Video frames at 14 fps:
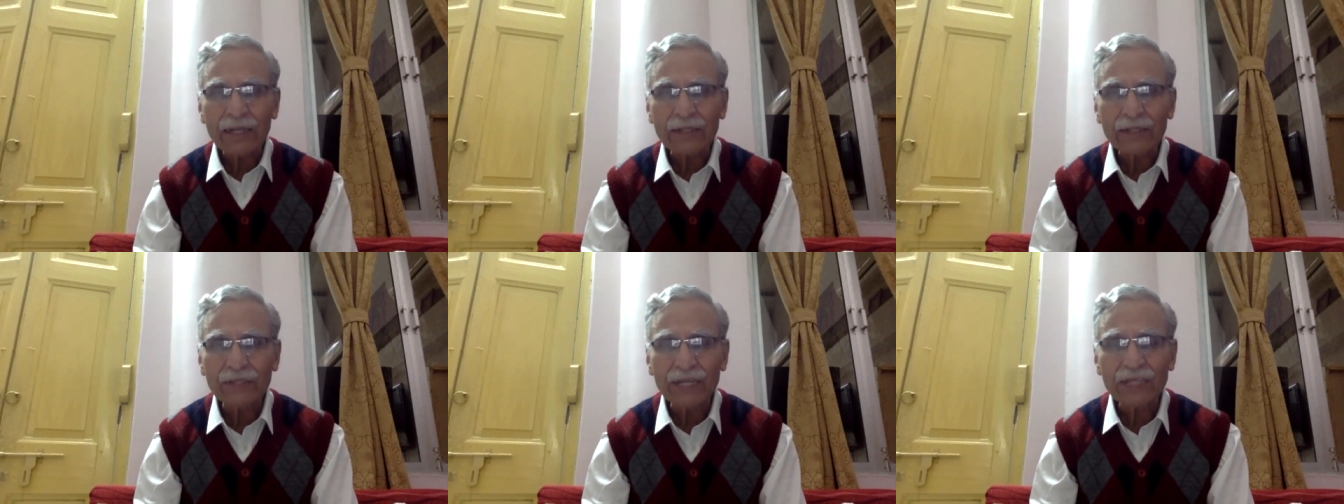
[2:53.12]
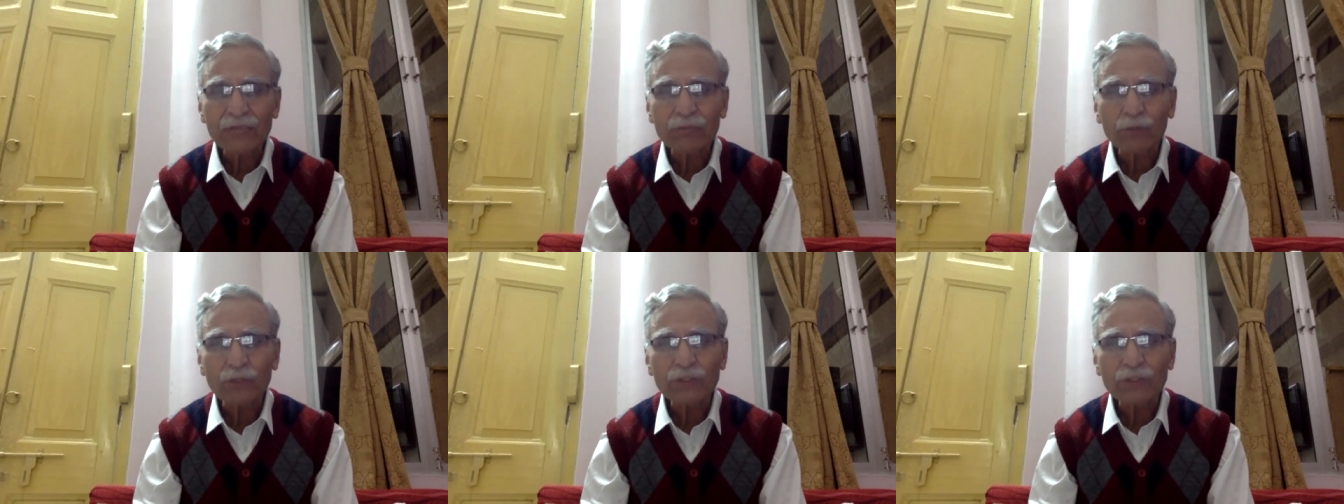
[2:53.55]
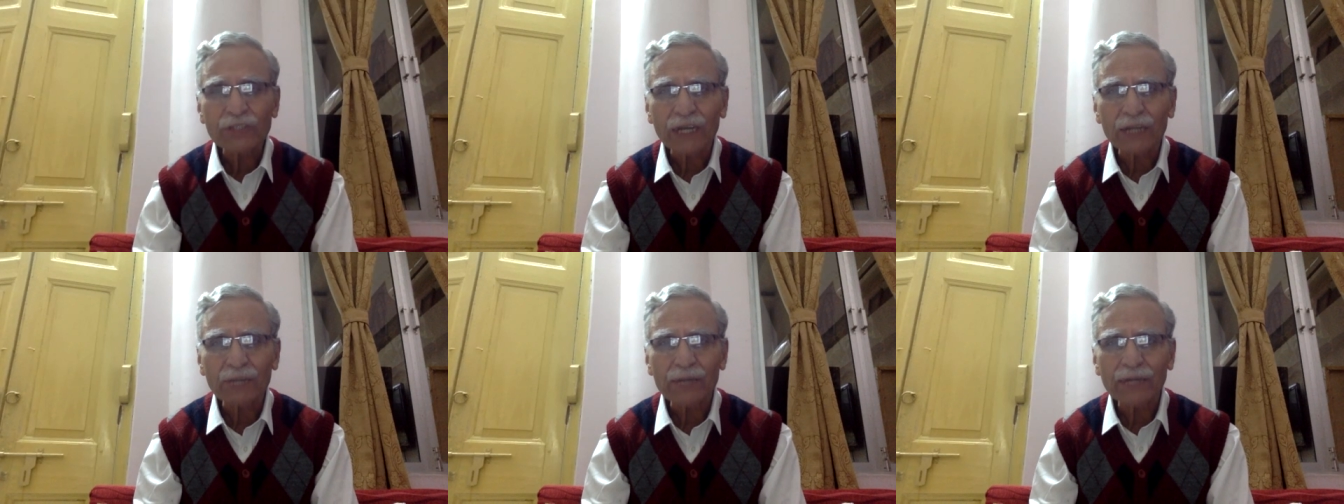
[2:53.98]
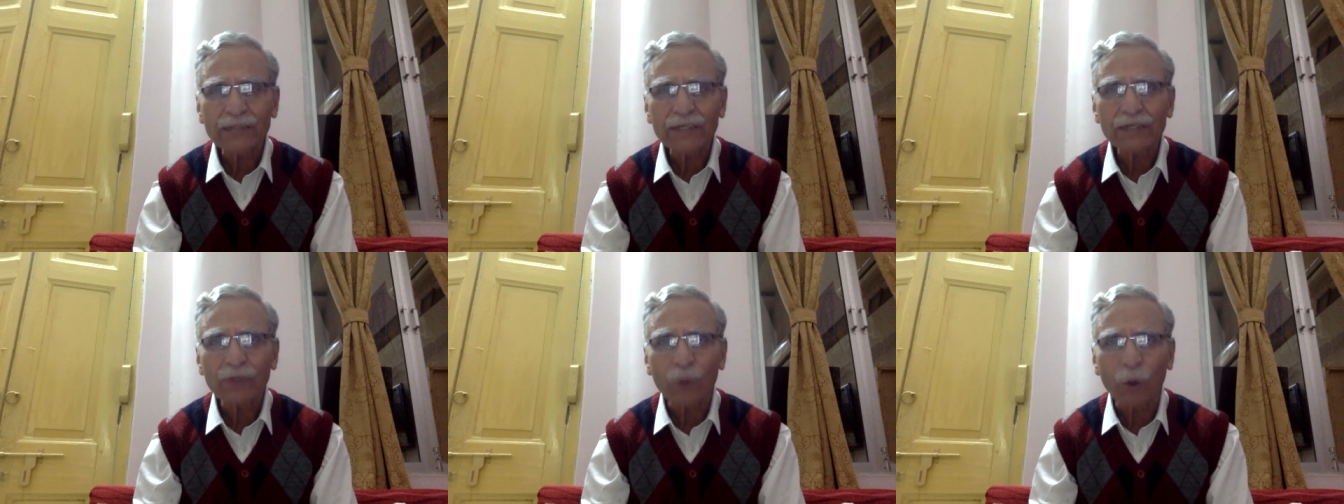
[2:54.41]
This was
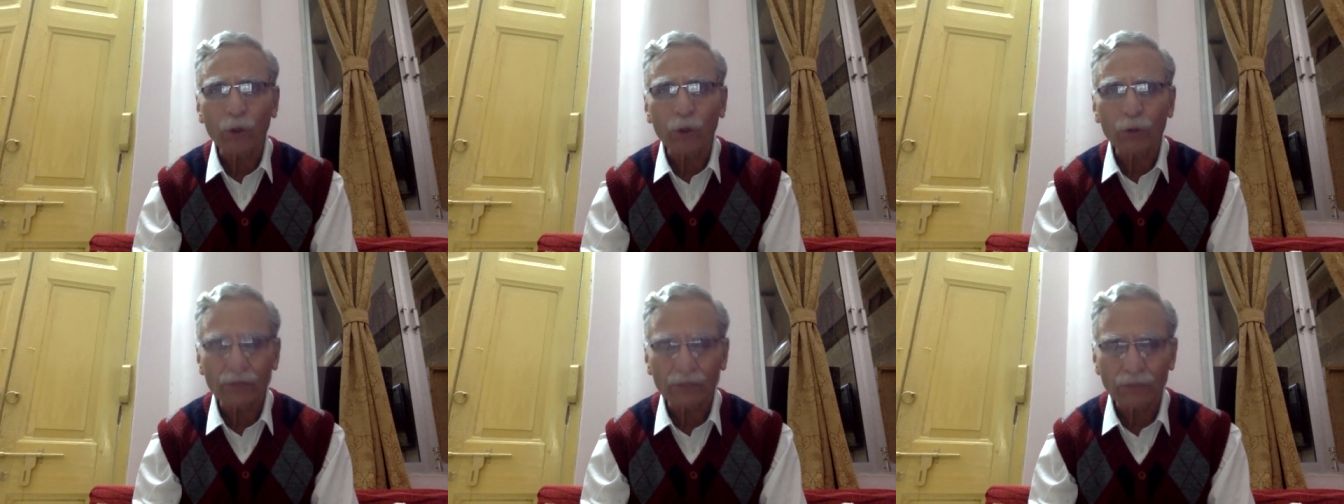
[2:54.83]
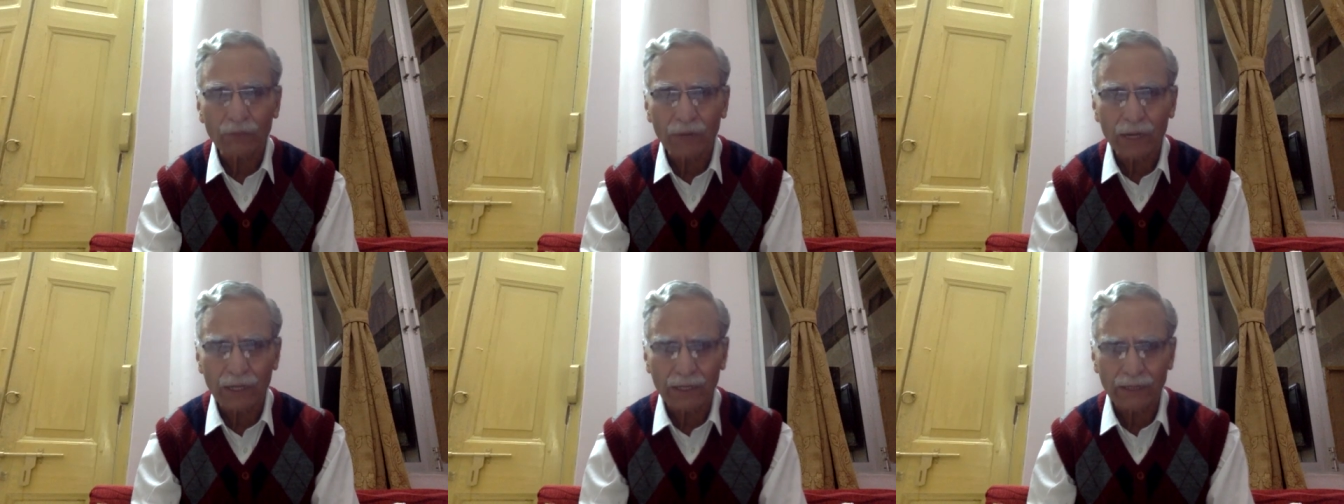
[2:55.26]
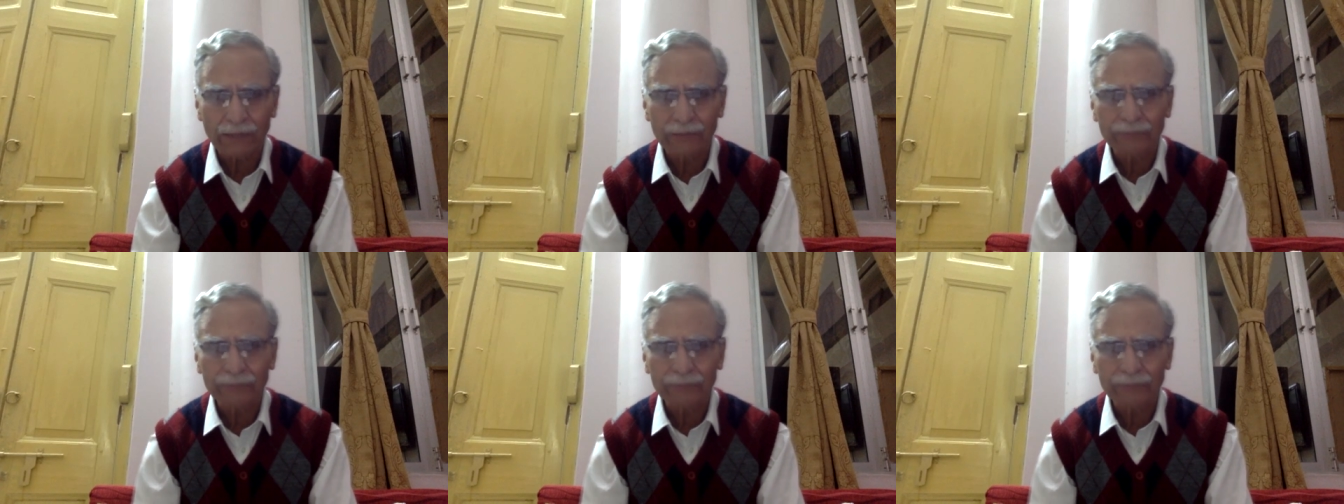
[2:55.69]
celebrated all over the world.